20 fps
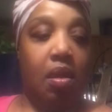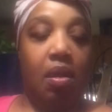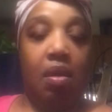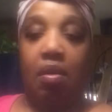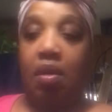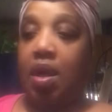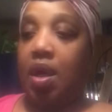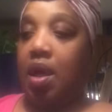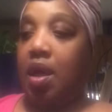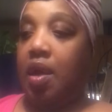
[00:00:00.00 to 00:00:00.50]

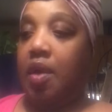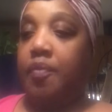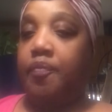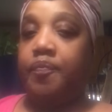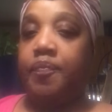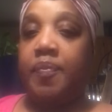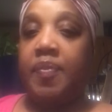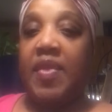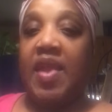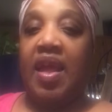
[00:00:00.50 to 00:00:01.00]
Okay.
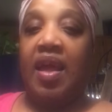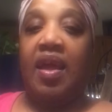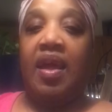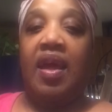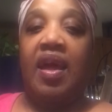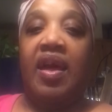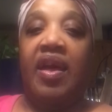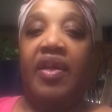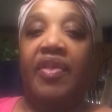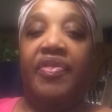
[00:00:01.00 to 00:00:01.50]

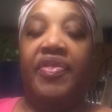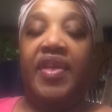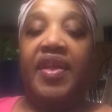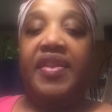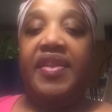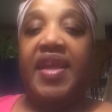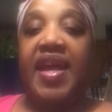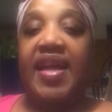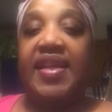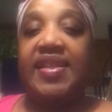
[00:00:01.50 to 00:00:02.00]
The
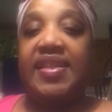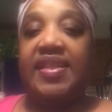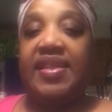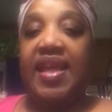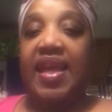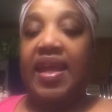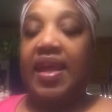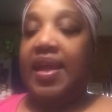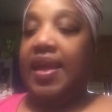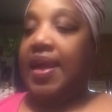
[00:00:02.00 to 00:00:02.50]
next
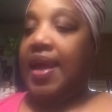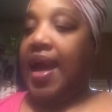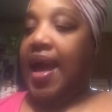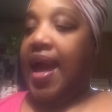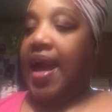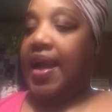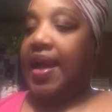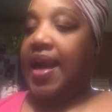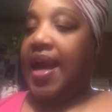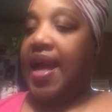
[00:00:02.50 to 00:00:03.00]
thing,
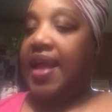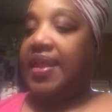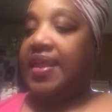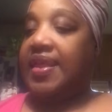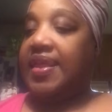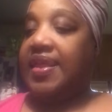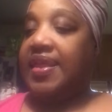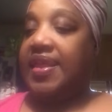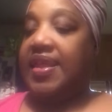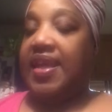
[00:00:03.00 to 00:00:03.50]
I got
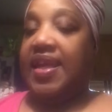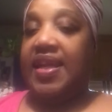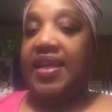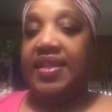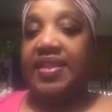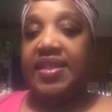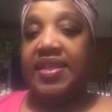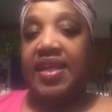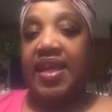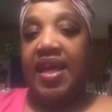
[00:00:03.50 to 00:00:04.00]

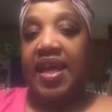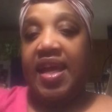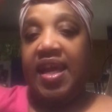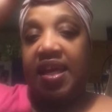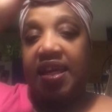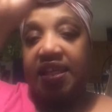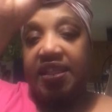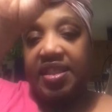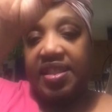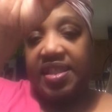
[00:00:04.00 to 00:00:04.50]
this
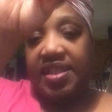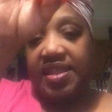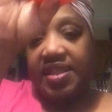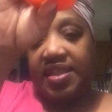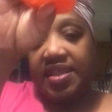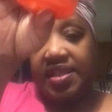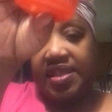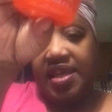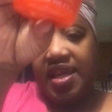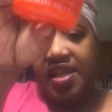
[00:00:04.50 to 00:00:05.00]

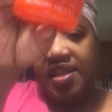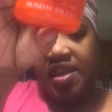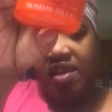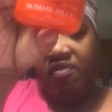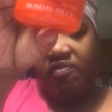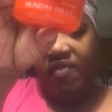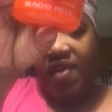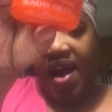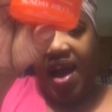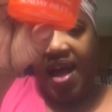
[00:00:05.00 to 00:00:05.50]
Sunday
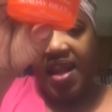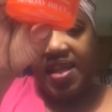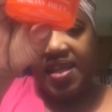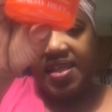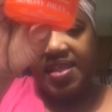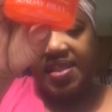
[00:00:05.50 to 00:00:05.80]
Riley